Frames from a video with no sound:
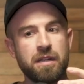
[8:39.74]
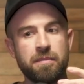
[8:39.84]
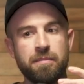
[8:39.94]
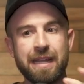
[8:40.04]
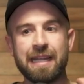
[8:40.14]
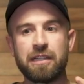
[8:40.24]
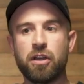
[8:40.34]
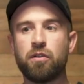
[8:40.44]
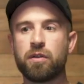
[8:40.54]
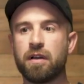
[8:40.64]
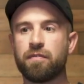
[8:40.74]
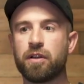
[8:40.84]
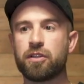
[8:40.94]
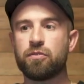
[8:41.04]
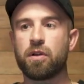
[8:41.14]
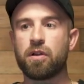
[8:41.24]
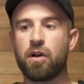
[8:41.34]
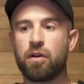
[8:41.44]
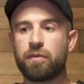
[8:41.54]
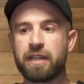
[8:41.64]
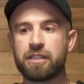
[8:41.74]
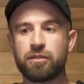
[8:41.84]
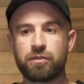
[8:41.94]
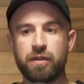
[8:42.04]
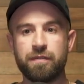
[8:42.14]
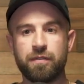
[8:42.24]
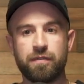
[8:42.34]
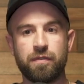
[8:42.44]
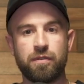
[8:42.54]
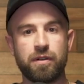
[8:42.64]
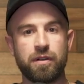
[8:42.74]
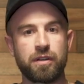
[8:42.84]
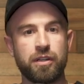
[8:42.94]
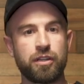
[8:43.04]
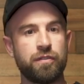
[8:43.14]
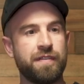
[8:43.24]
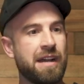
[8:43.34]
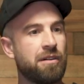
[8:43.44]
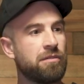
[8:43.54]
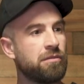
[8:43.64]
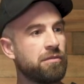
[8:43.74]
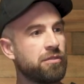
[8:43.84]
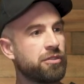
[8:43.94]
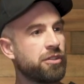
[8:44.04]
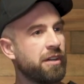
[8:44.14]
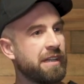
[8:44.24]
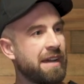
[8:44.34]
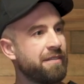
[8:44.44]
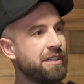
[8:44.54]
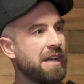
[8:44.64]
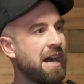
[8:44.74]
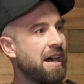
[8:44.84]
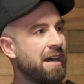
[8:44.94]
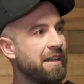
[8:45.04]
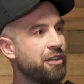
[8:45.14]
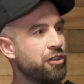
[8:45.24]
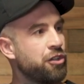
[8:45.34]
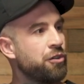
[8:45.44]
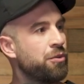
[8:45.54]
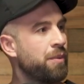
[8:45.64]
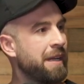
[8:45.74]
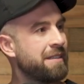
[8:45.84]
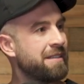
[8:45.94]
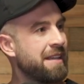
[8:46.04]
making note of what you are already so grateful for, you've now started to have these odd new wins